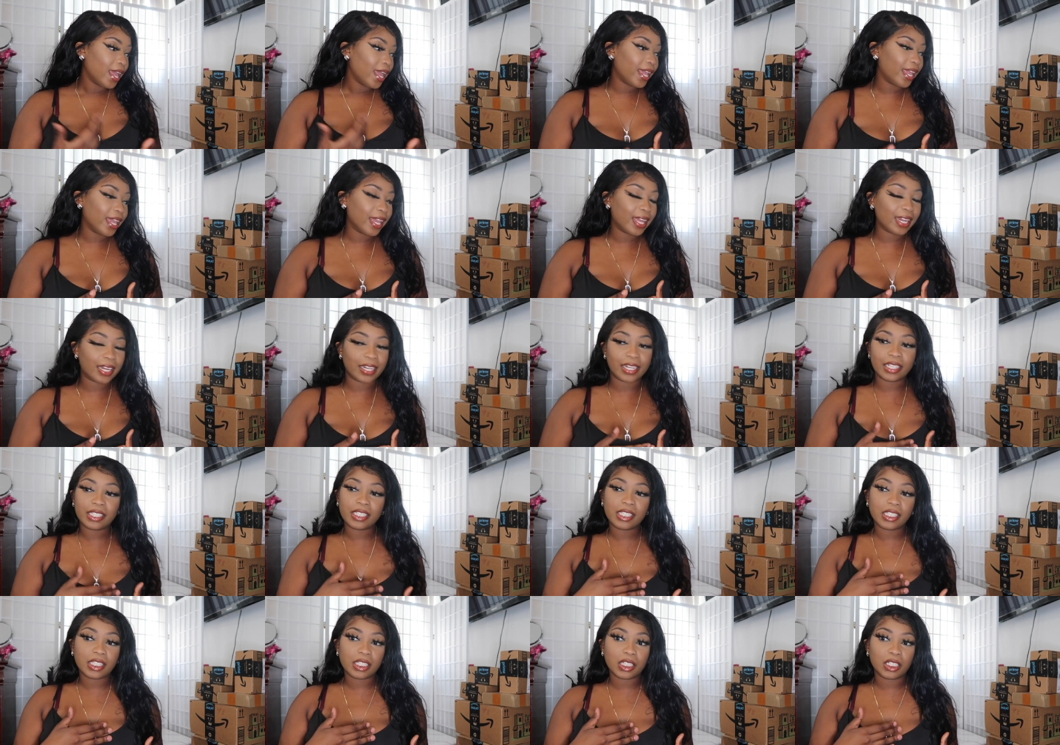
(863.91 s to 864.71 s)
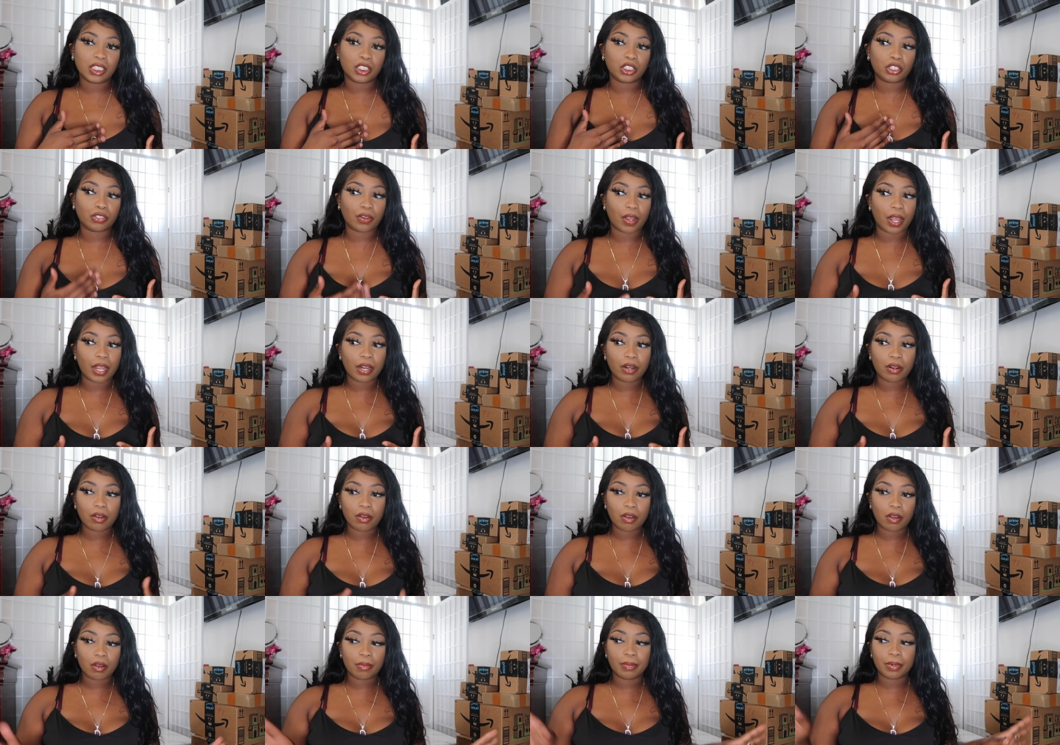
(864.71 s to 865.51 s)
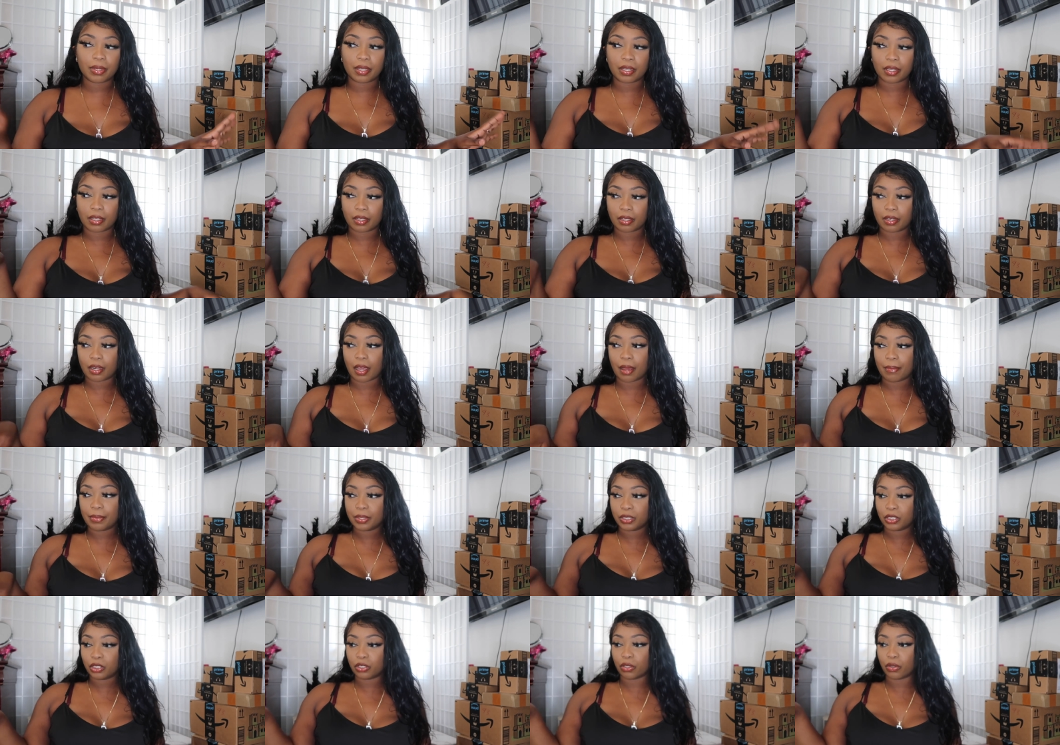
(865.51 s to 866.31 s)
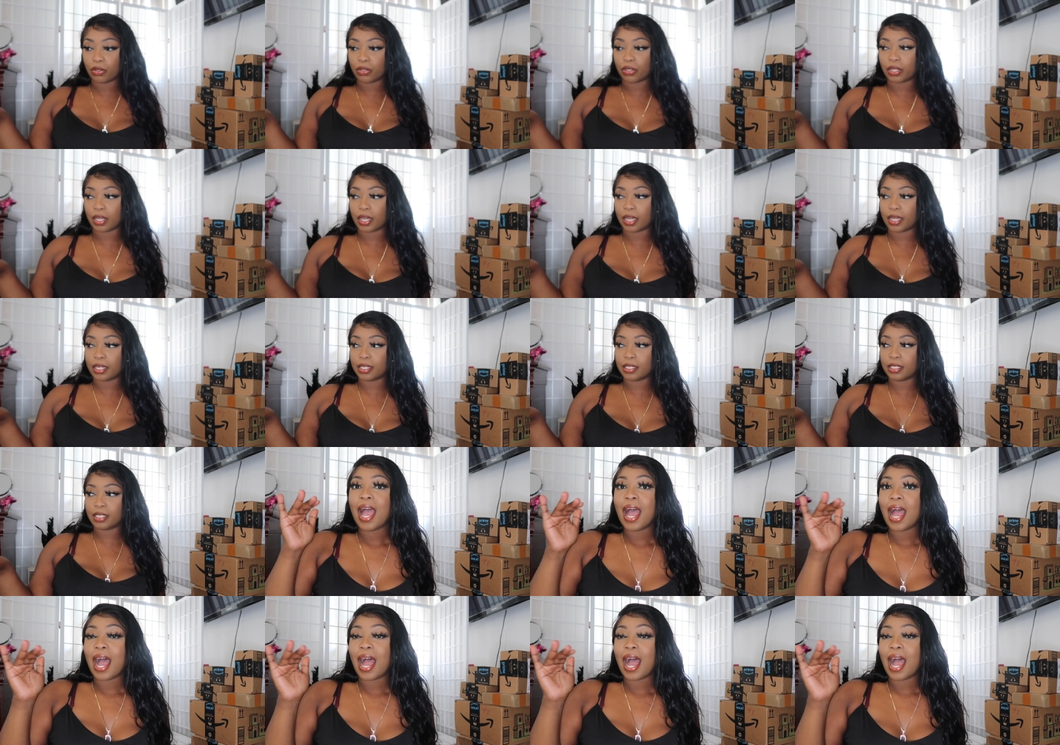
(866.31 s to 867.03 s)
and this isn't a try haul but i'm gonna show you guys